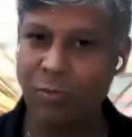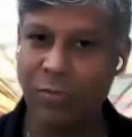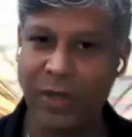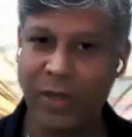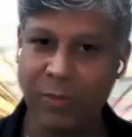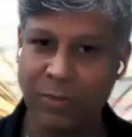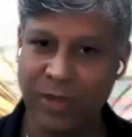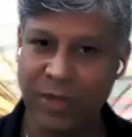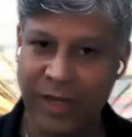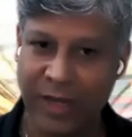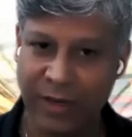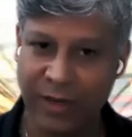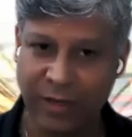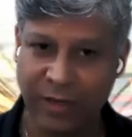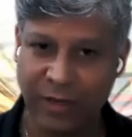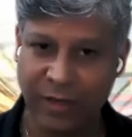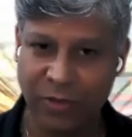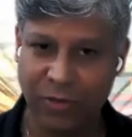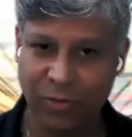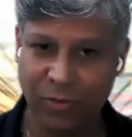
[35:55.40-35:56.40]
loan people get
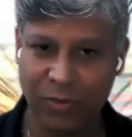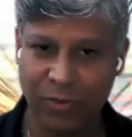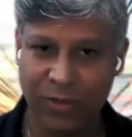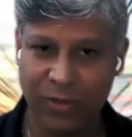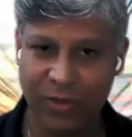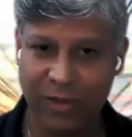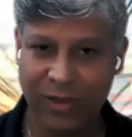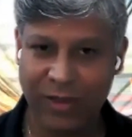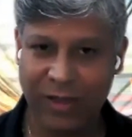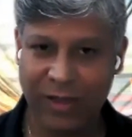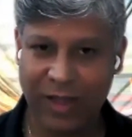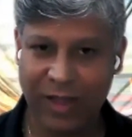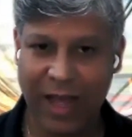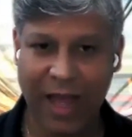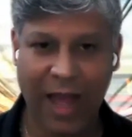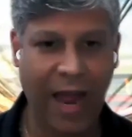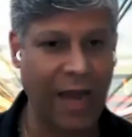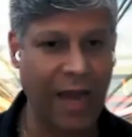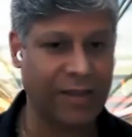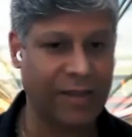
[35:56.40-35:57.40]
into,
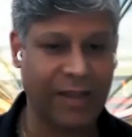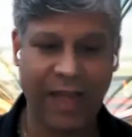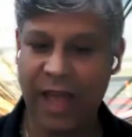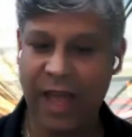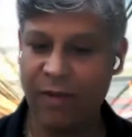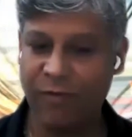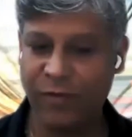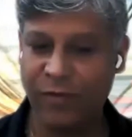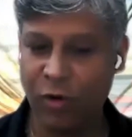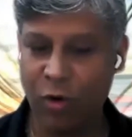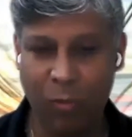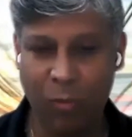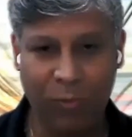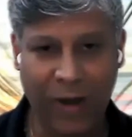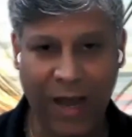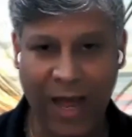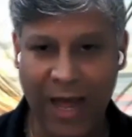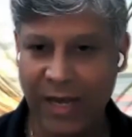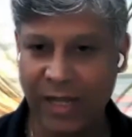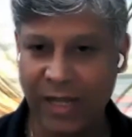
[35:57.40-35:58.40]
and they have no
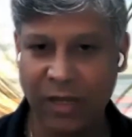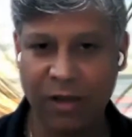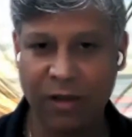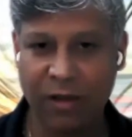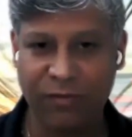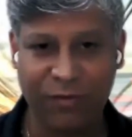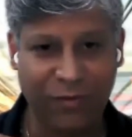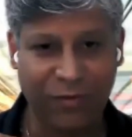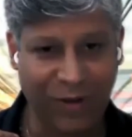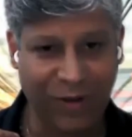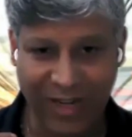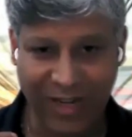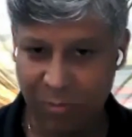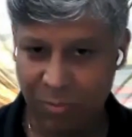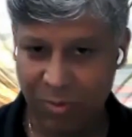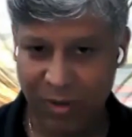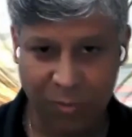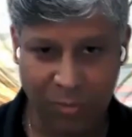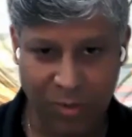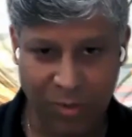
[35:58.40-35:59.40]
planning of
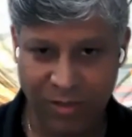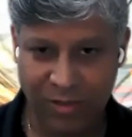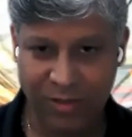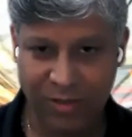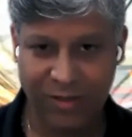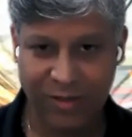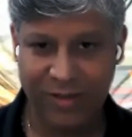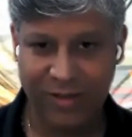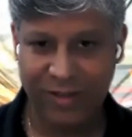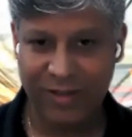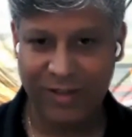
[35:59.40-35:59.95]
repayment.